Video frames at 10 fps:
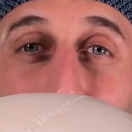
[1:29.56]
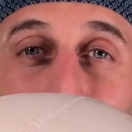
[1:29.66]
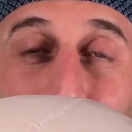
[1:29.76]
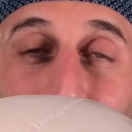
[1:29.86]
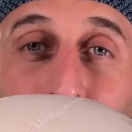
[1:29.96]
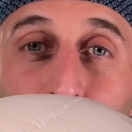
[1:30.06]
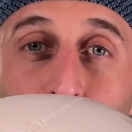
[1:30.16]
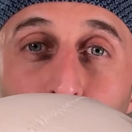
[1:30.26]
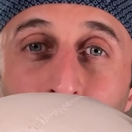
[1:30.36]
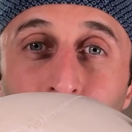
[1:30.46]
middle of this
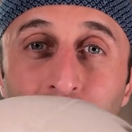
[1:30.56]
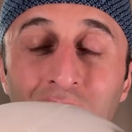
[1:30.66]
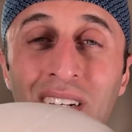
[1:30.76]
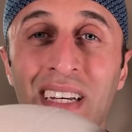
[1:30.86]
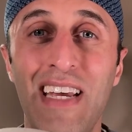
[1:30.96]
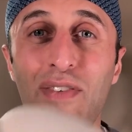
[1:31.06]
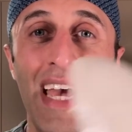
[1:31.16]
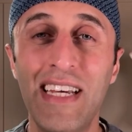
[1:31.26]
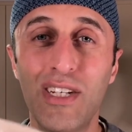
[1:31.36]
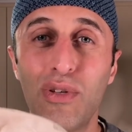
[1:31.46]
structure, if you
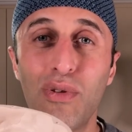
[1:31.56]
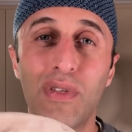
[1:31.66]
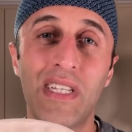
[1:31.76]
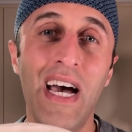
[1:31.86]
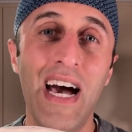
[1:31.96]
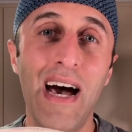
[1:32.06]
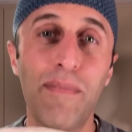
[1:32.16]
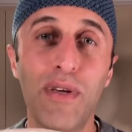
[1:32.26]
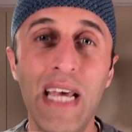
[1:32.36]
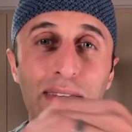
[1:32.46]
had to go through the top, you
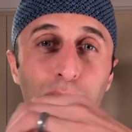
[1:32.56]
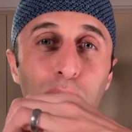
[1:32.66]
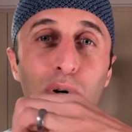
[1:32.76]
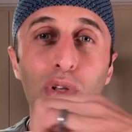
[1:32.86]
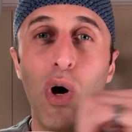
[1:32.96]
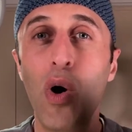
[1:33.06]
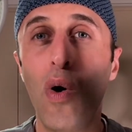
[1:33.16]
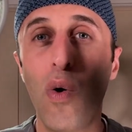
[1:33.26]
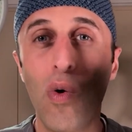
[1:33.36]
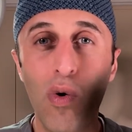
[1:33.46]
have to pull the
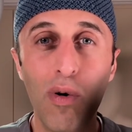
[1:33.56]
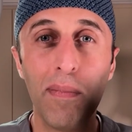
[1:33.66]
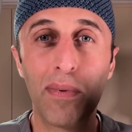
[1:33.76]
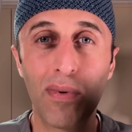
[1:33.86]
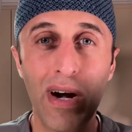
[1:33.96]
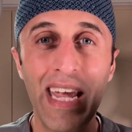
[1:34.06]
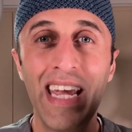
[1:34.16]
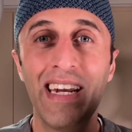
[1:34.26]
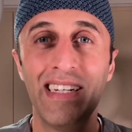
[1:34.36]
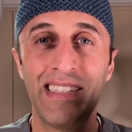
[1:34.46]
whole
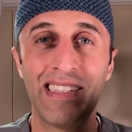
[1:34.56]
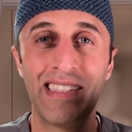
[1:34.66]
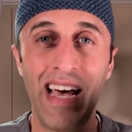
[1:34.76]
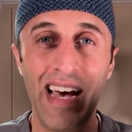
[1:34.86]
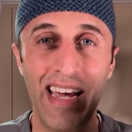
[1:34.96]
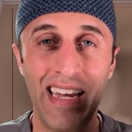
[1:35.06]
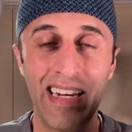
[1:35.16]
brain aside